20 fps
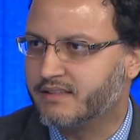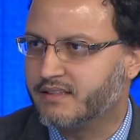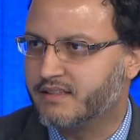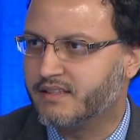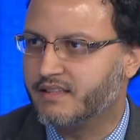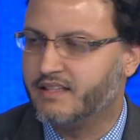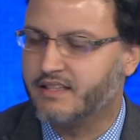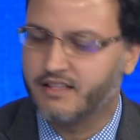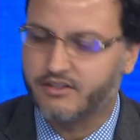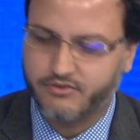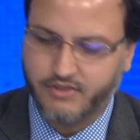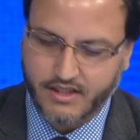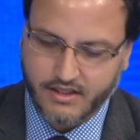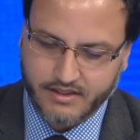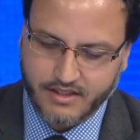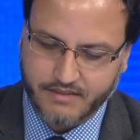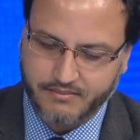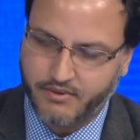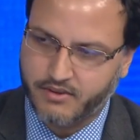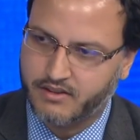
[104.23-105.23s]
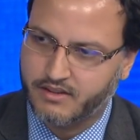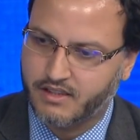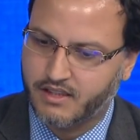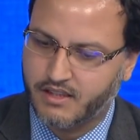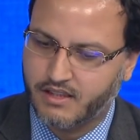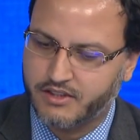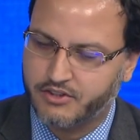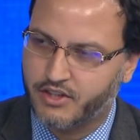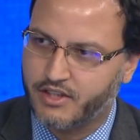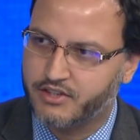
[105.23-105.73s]
He can try to keep
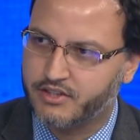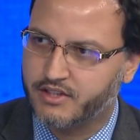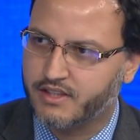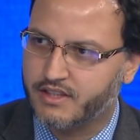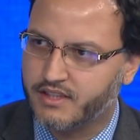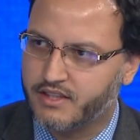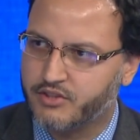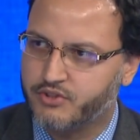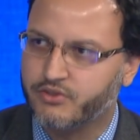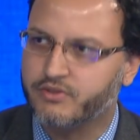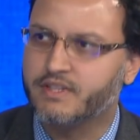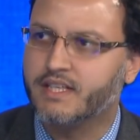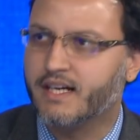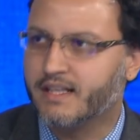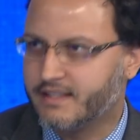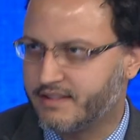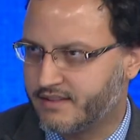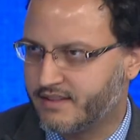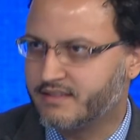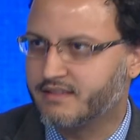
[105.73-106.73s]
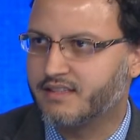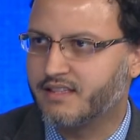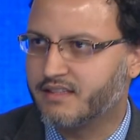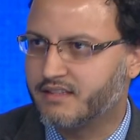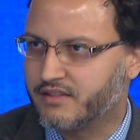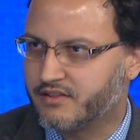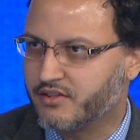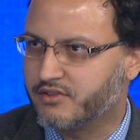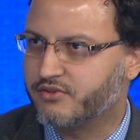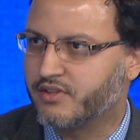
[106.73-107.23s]
on changing it. Giuliani said that
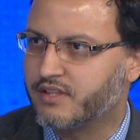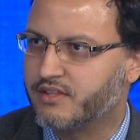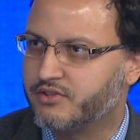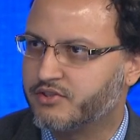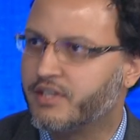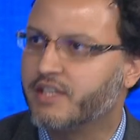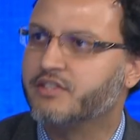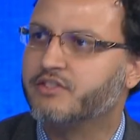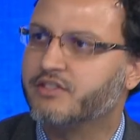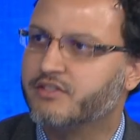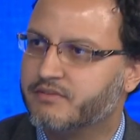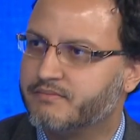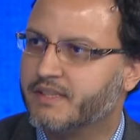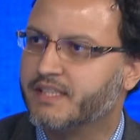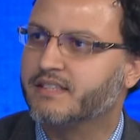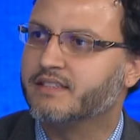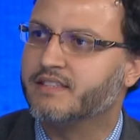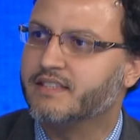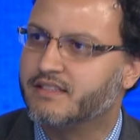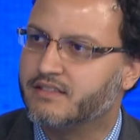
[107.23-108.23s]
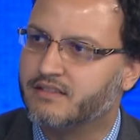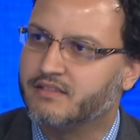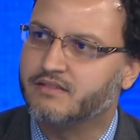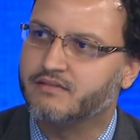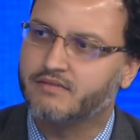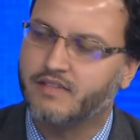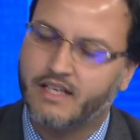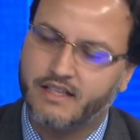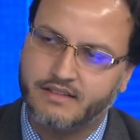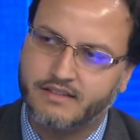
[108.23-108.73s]
they're going to try to change it to make it legal.
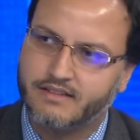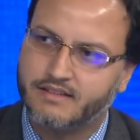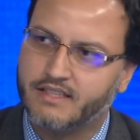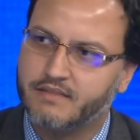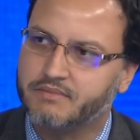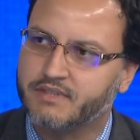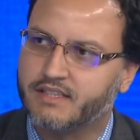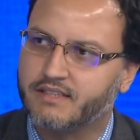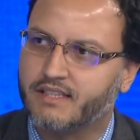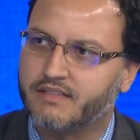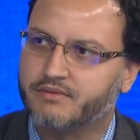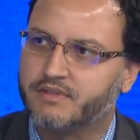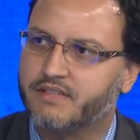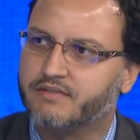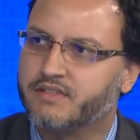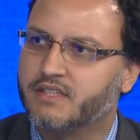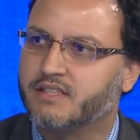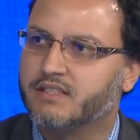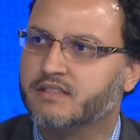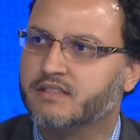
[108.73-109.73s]
And it seems like that's what they've done.